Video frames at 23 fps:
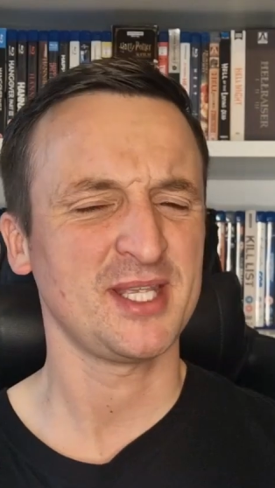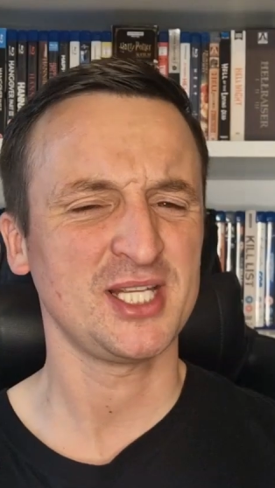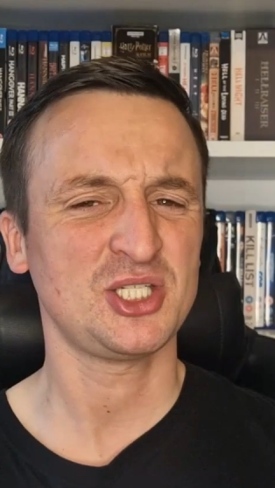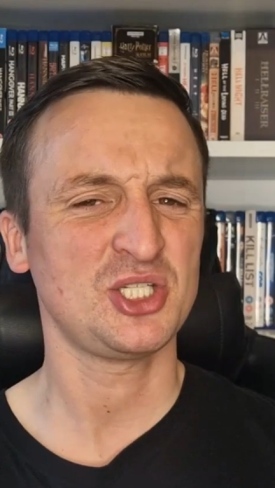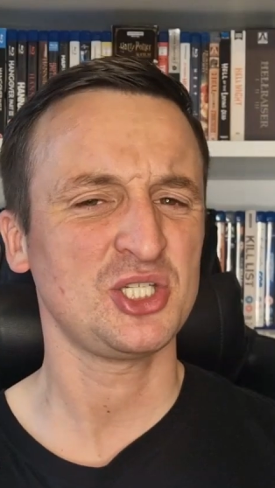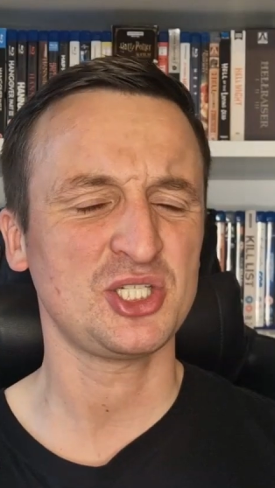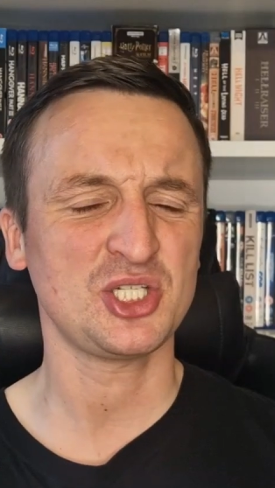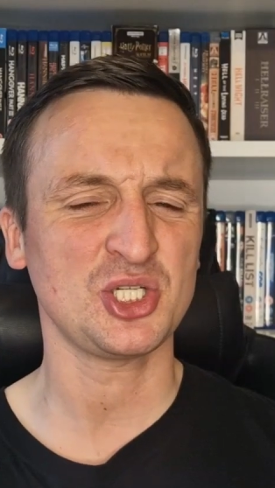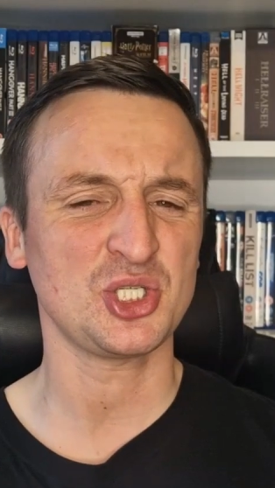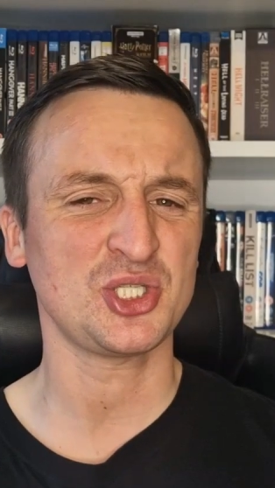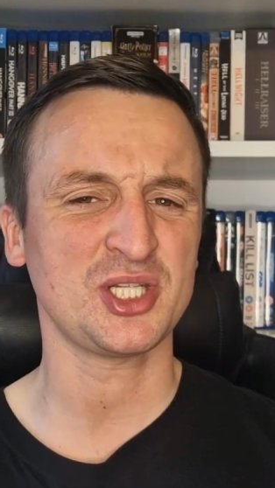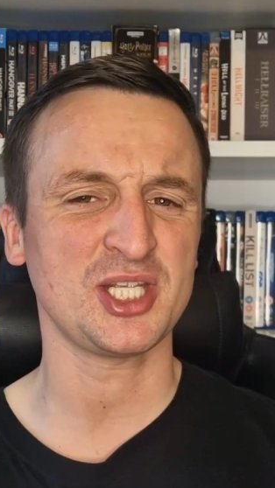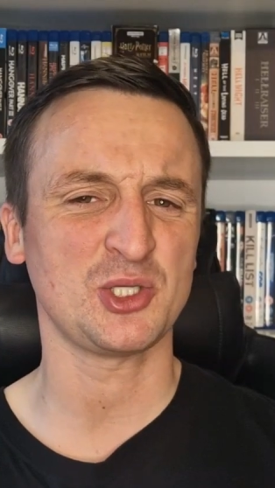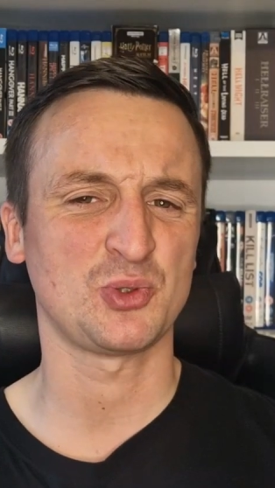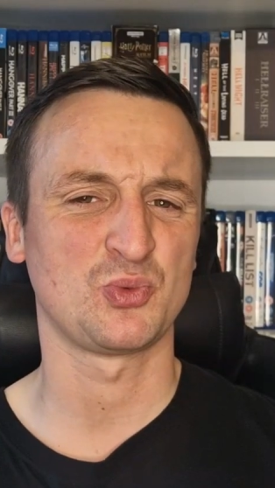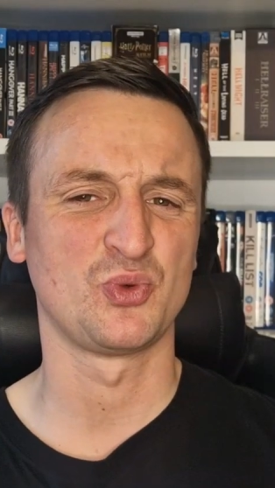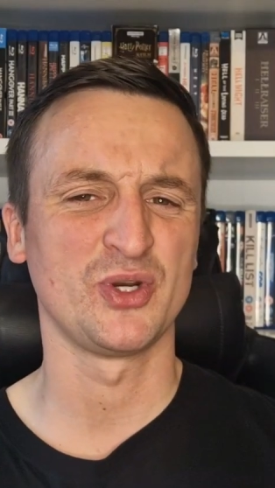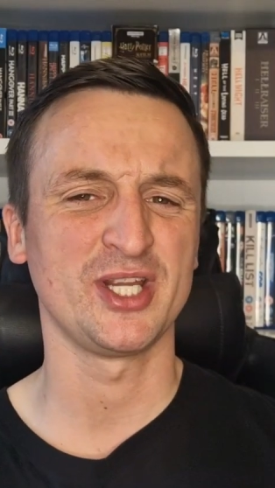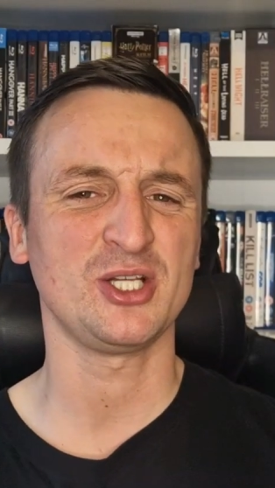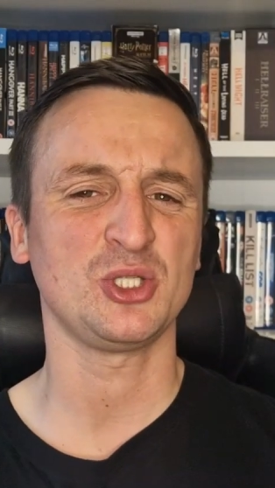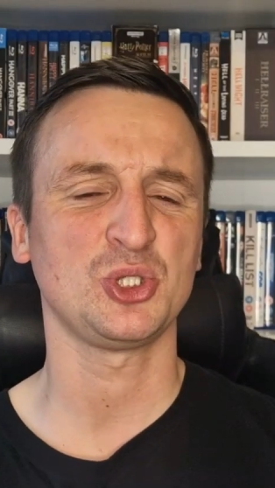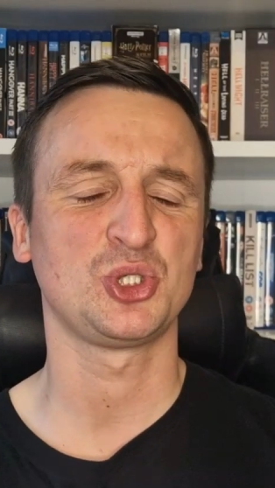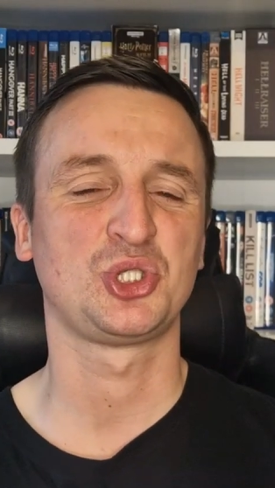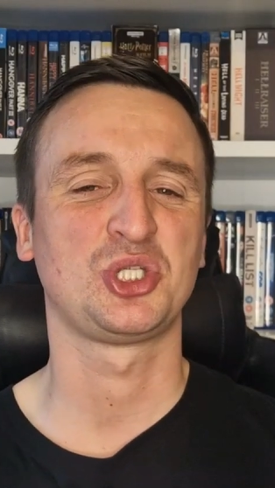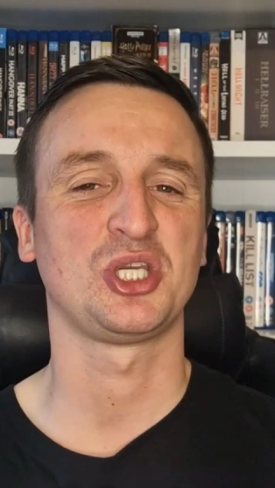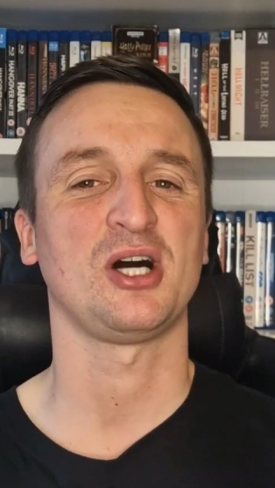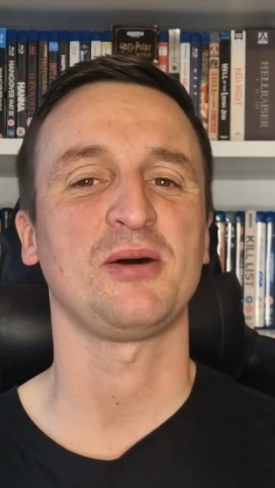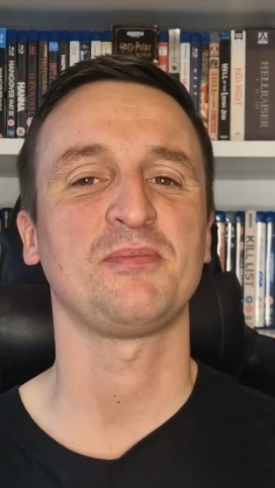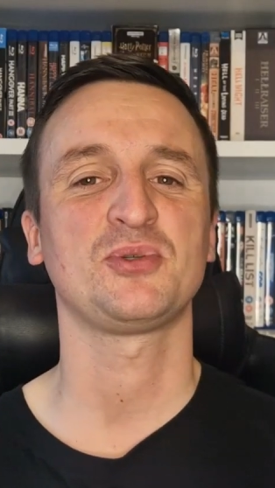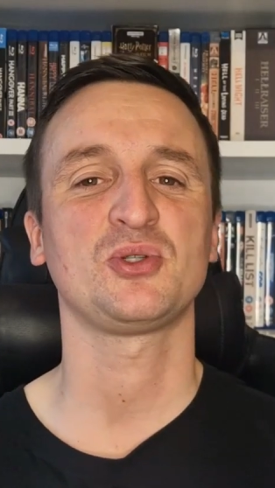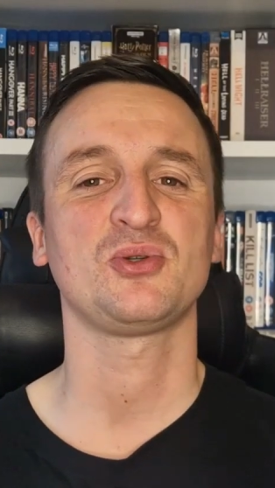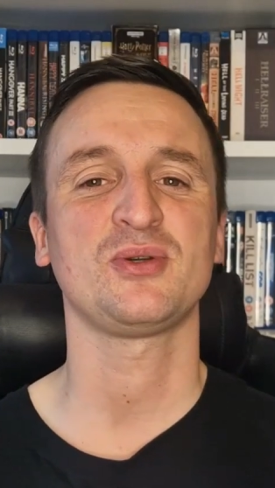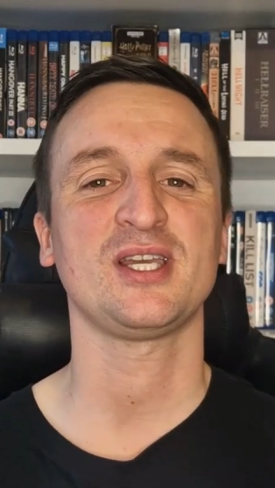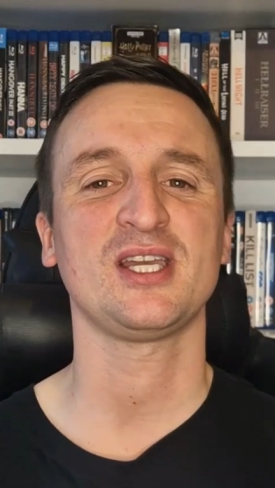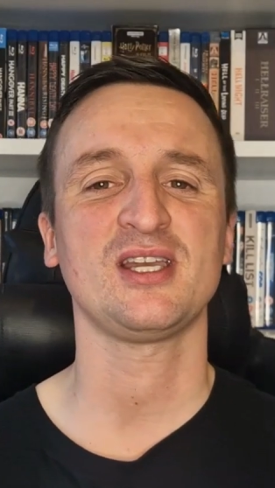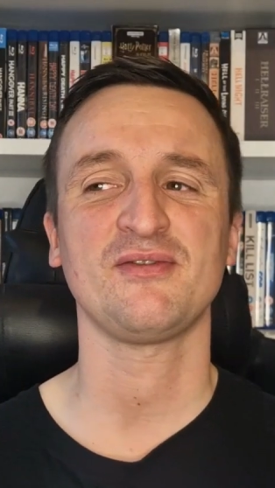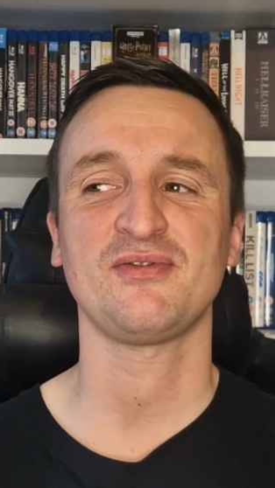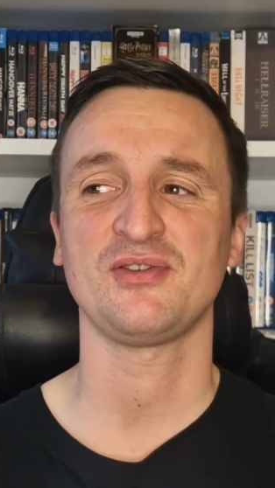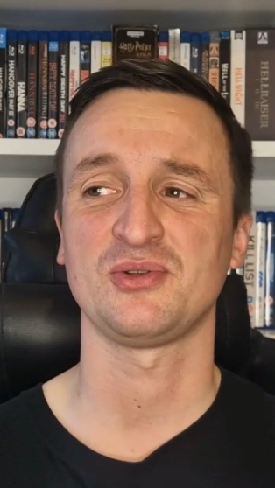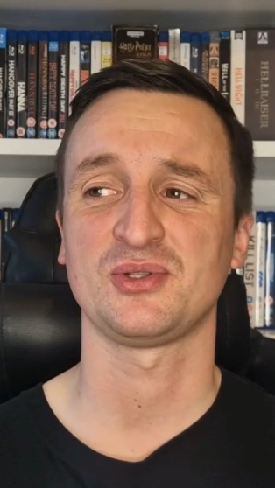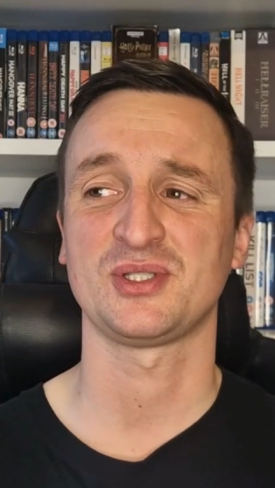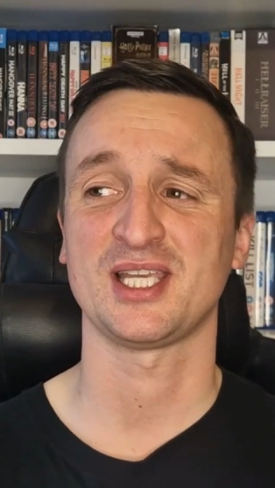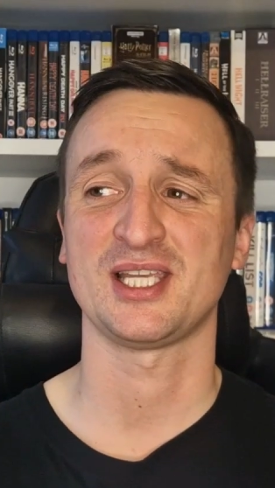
mean, she's just this real jobsworth who